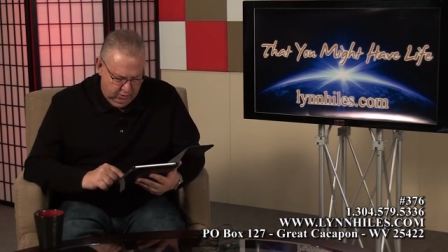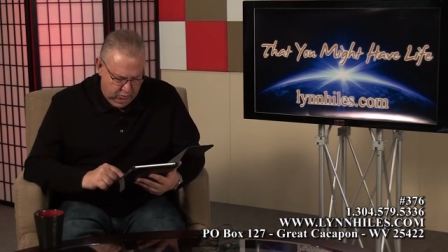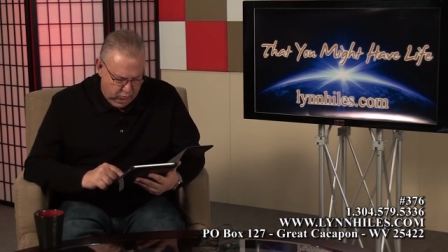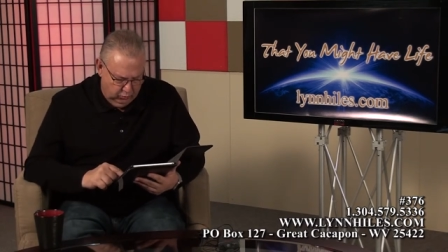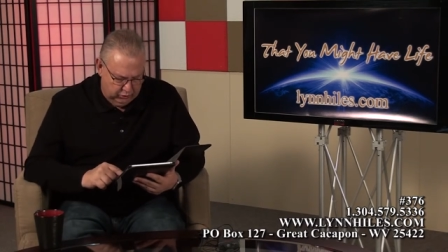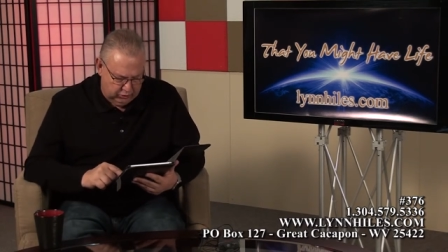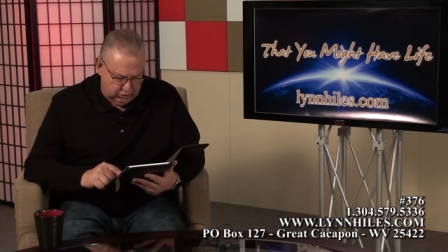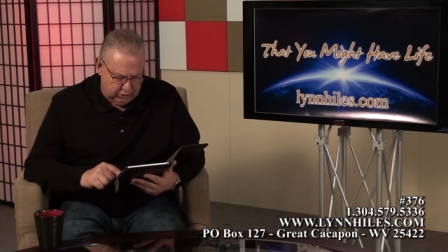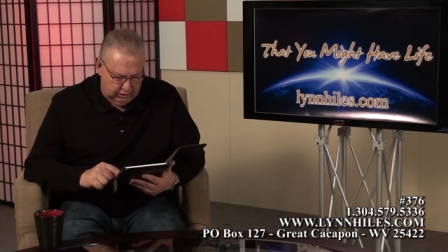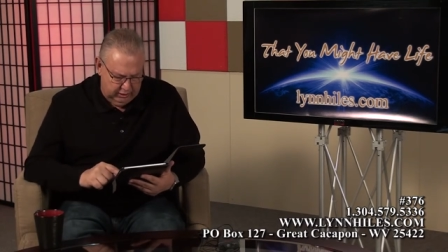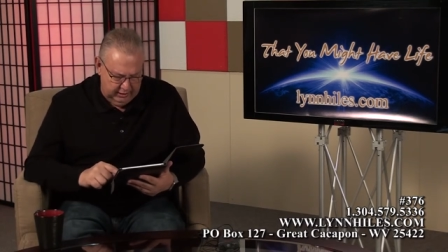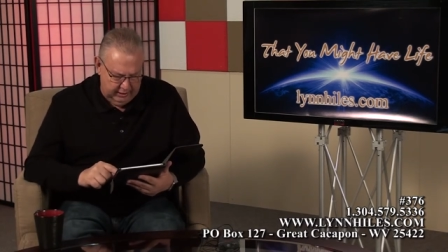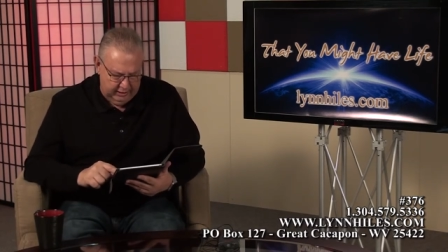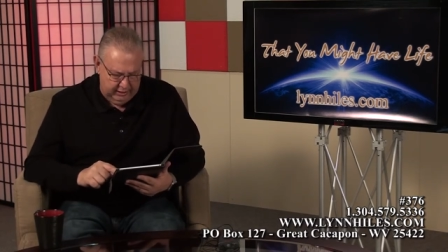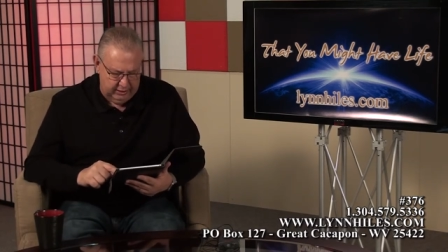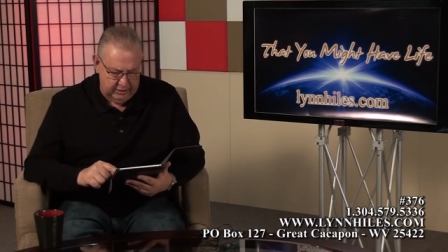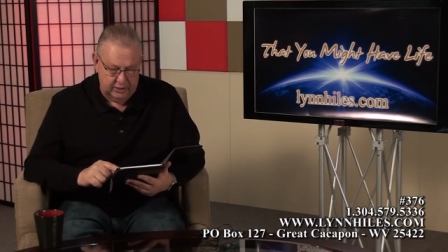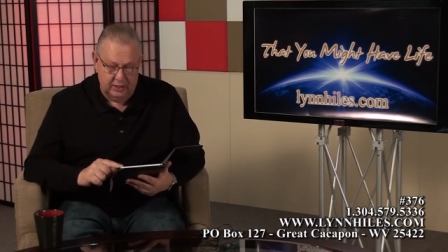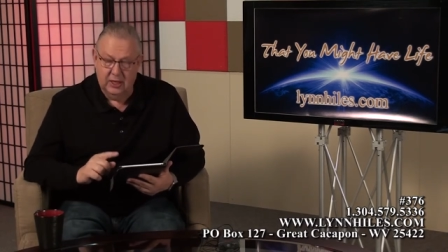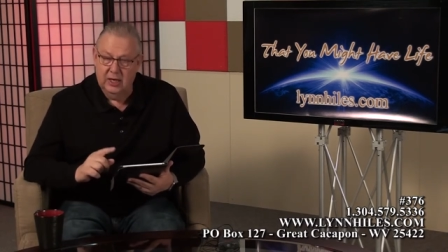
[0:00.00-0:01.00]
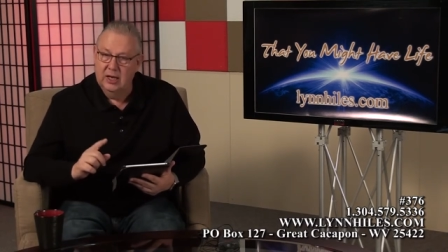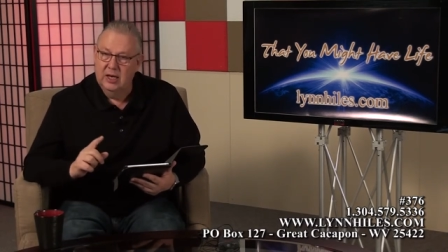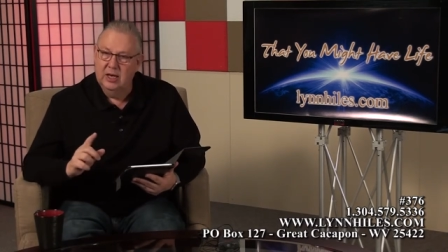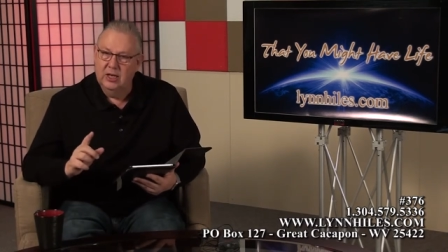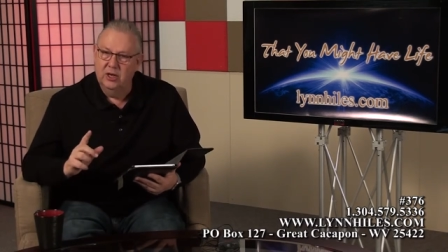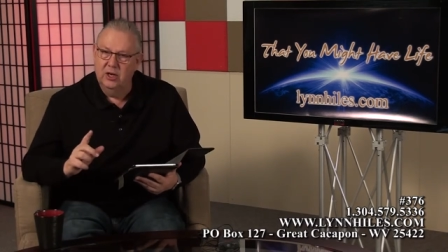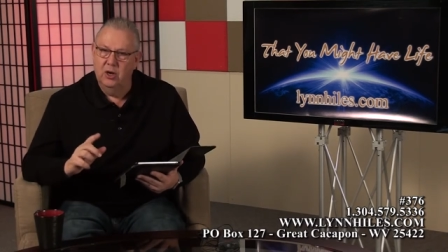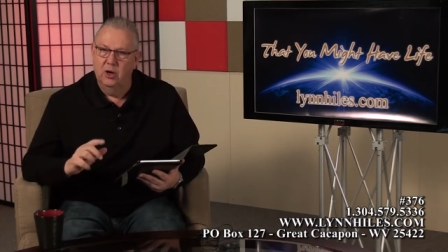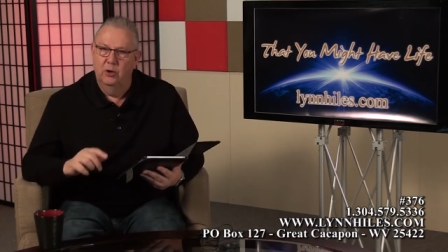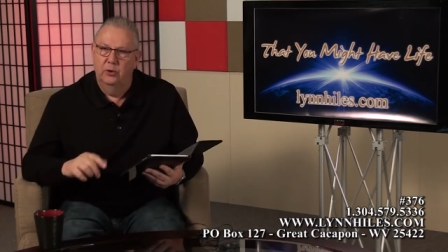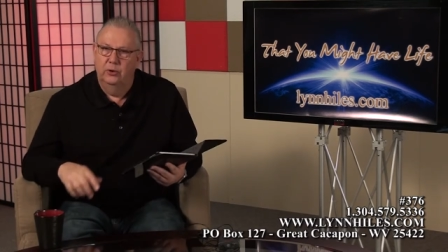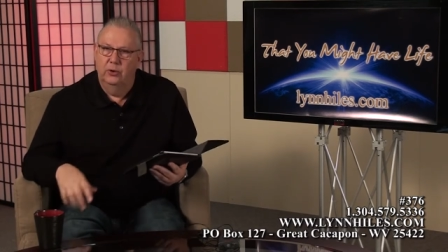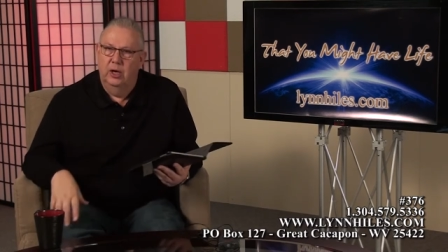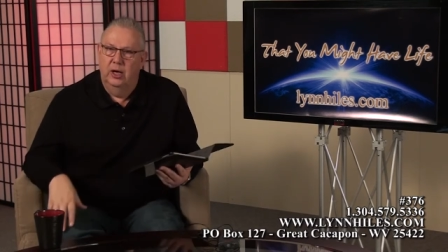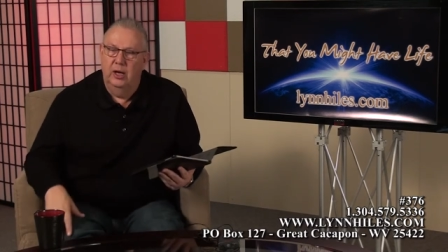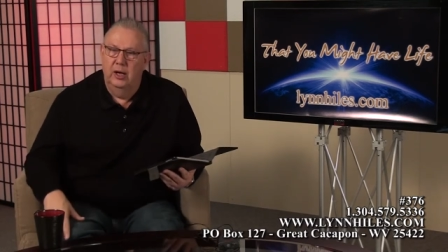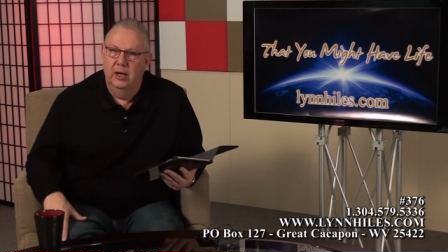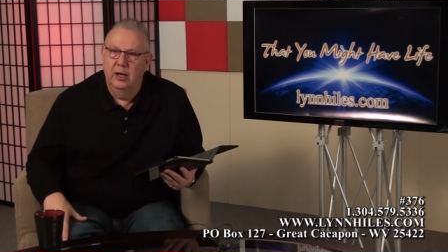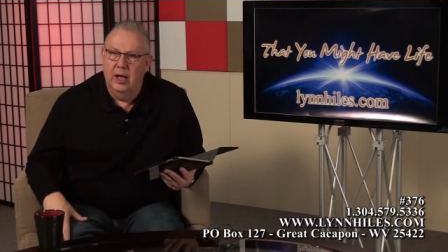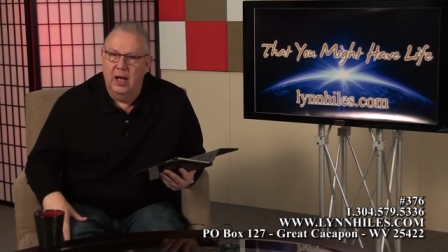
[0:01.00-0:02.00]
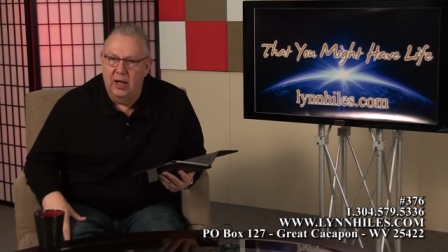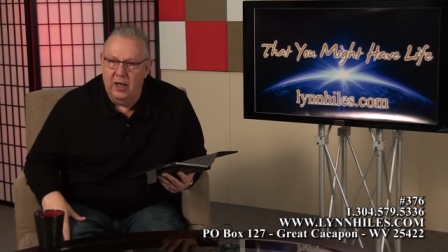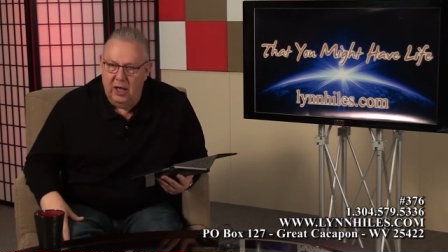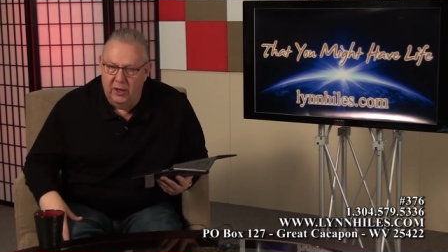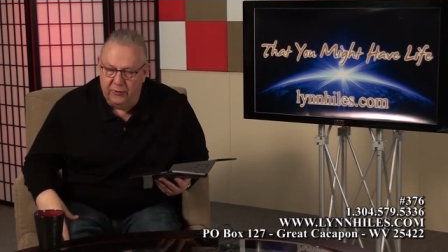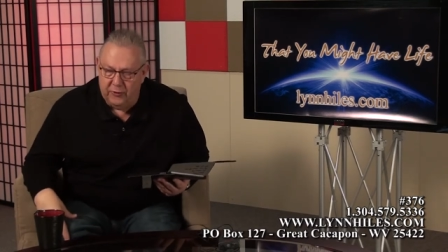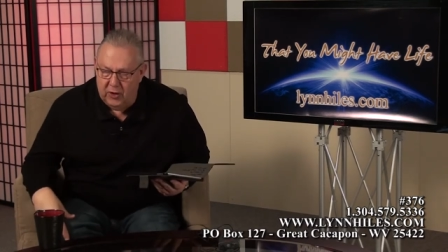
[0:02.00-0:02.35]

was cleansed. You know, uh, I, I,